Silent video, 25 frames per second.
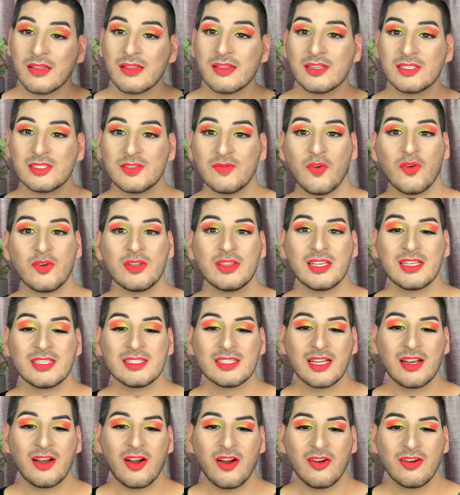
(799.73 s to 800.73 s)
there's 4 things
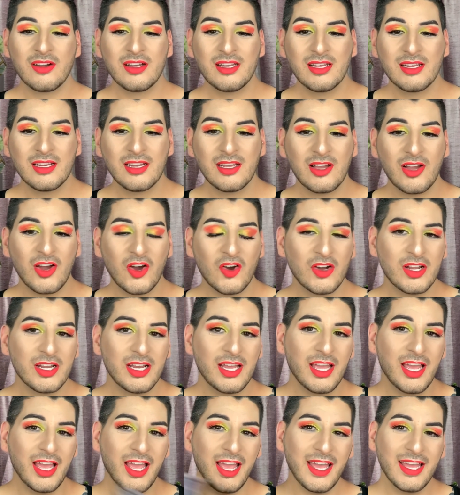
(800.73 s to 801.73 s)
that are already gonna go in
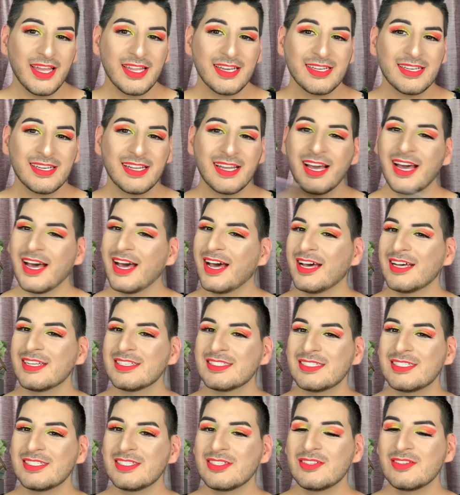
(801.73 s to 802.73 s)
it, and I'll
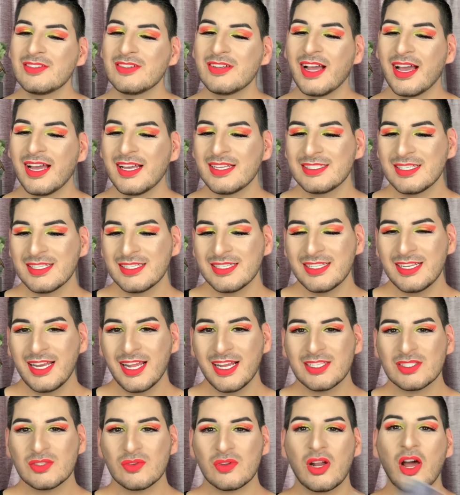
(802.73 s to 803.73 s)
see you guys on the
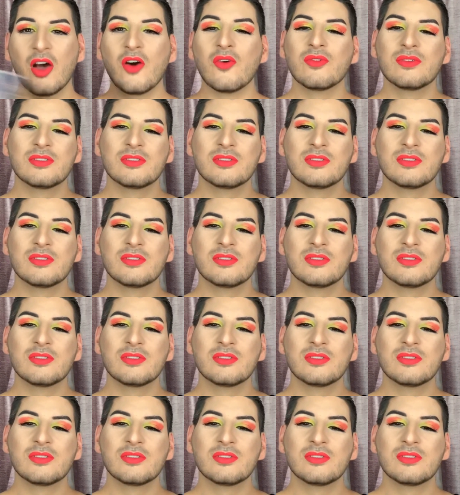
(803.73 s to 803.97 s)
next one.